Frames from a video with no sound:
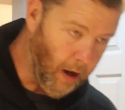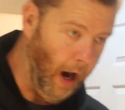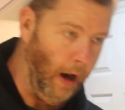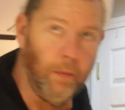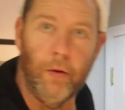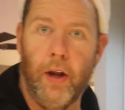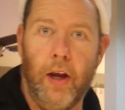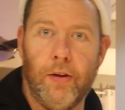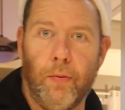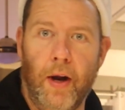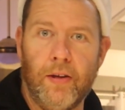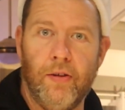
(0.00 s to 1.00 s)
All right, we're gonna get
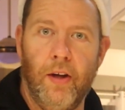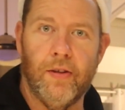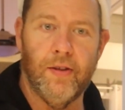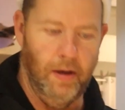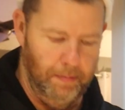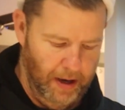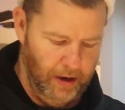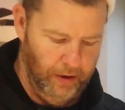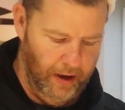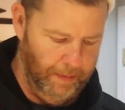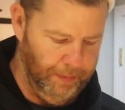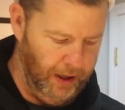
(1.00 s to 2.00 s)
the rest of this uh,
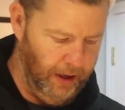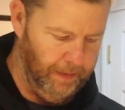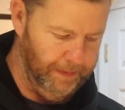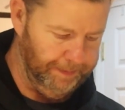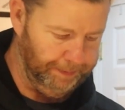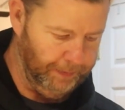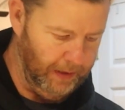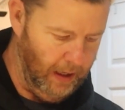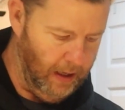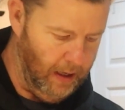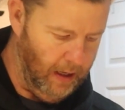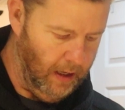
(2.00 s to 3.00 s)
buttered up here
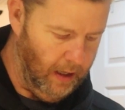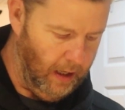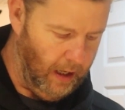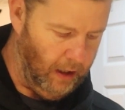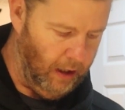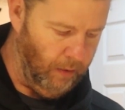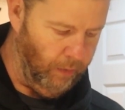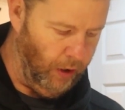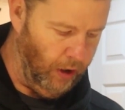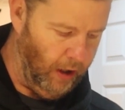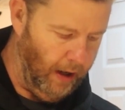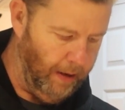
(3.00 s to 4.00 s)
and then
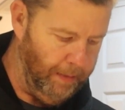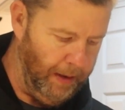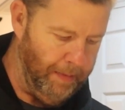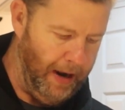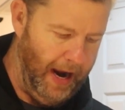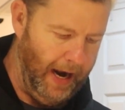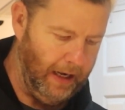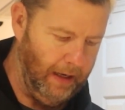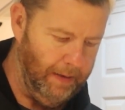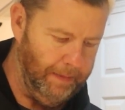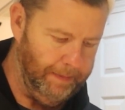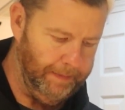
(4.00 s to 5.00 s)
we'll uh, be
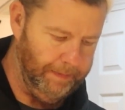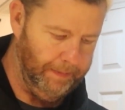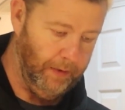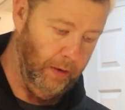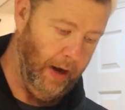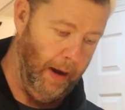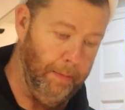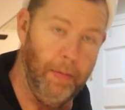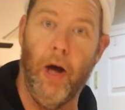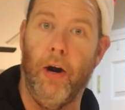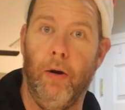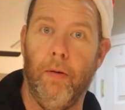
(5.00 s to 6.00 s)
back. Well, not
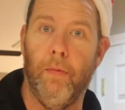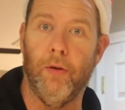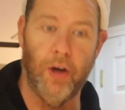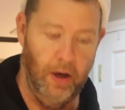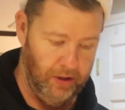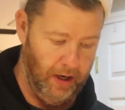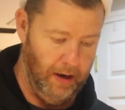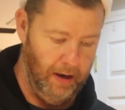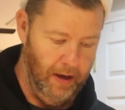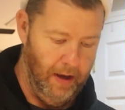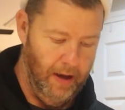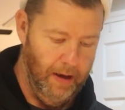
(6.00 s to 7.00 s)
buttered, what should I
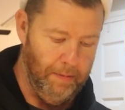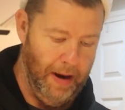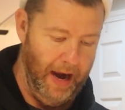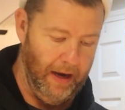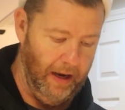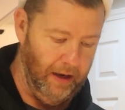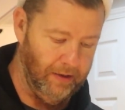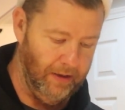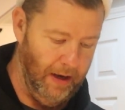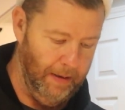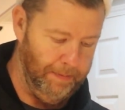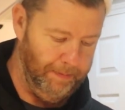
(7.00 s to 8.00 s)
say,
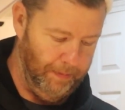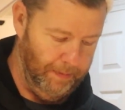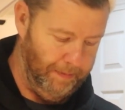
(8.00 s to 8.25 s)
mayonnaised up,